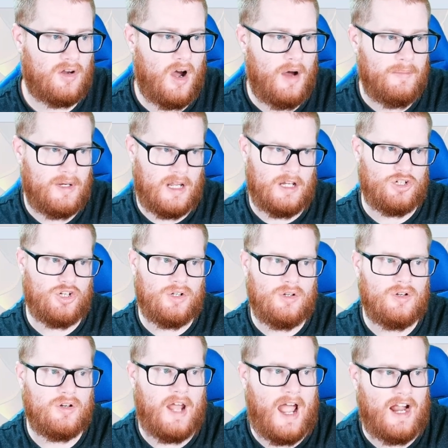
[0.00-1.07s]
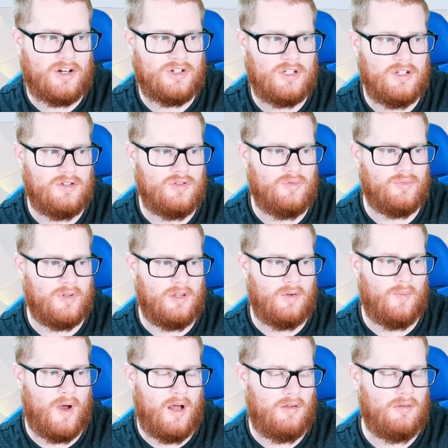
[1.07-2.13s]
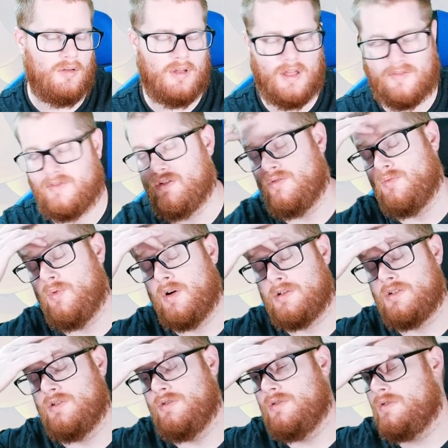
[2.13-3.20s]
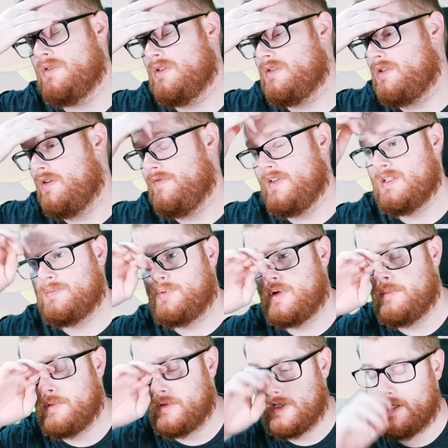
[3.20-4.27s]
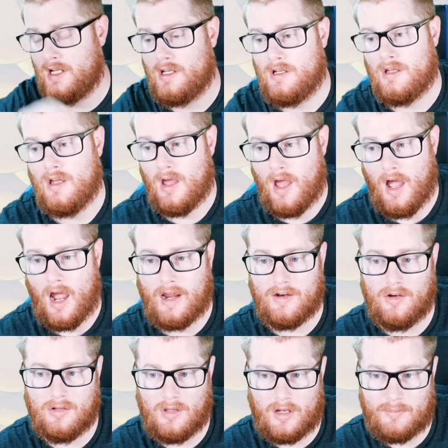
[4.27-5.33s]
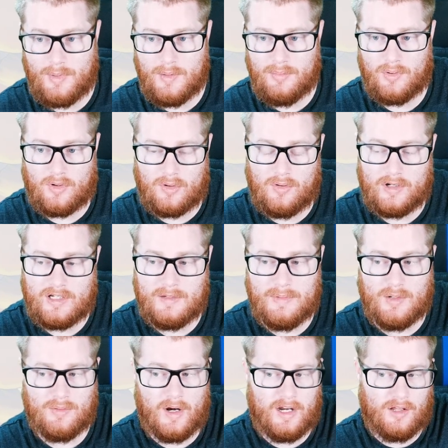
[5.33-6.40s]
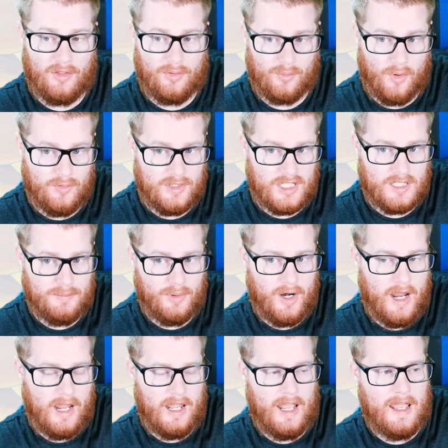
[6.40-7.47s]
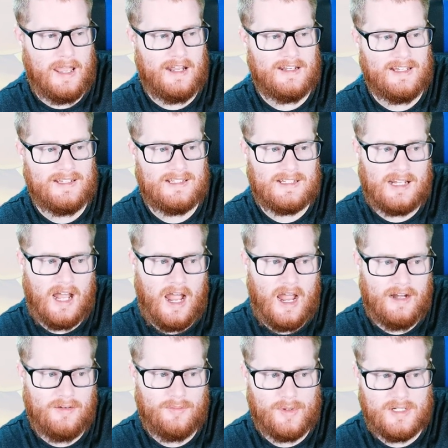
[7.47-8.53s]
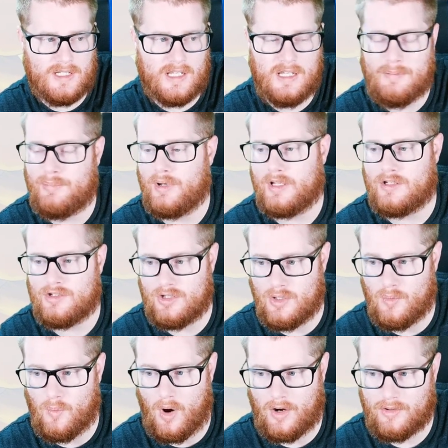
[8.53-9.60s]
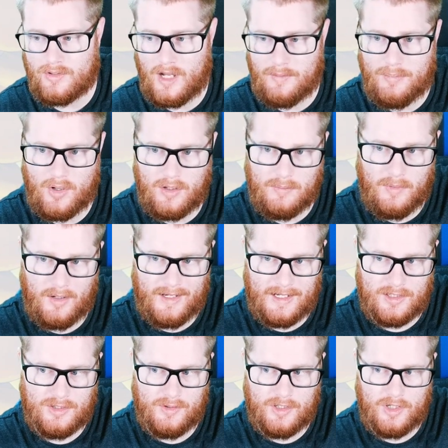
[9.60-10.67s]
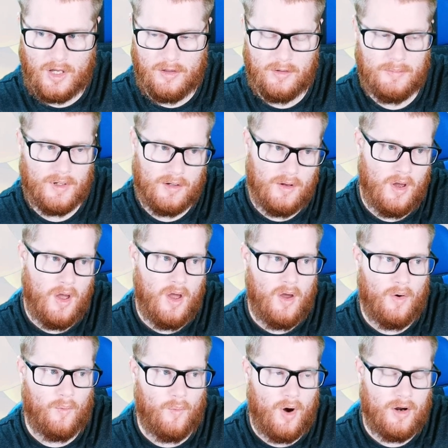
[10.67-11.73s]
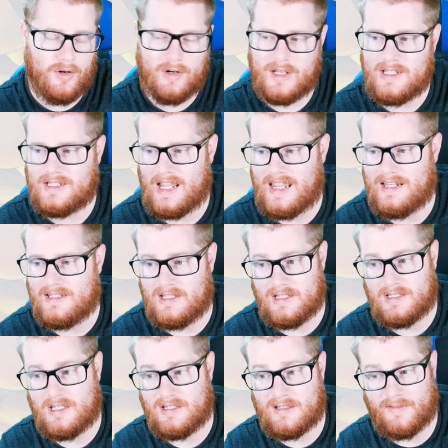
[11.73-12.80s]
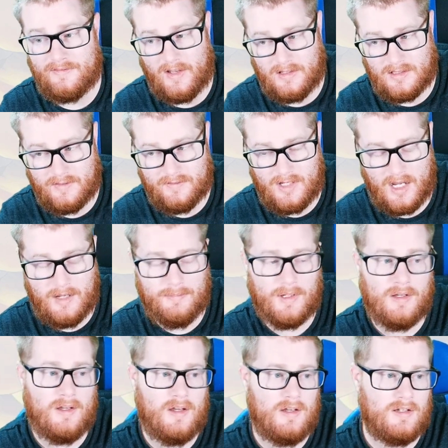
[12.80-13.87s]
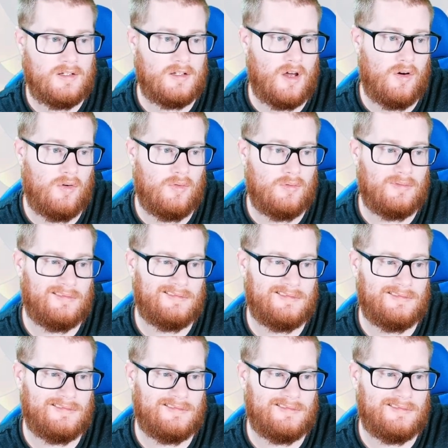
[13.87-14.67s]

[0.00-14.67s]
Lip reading: combination could actually do really well if you want to do the Salt Vest Primarina. I know a lot of people are going to be running Throat Spray, and it's kind of risky putting two water type Pokemon next to each other, but water is a decent defensive type. So